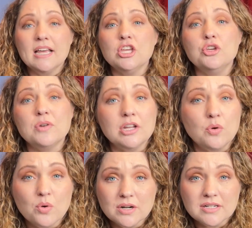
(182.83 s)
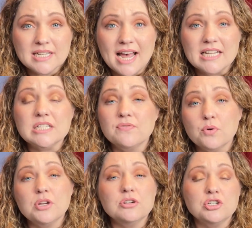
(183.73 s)
you can order tests
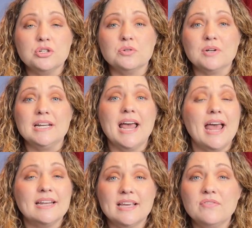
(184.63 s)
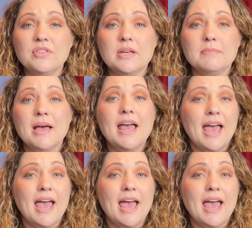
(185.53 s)
for your children and give them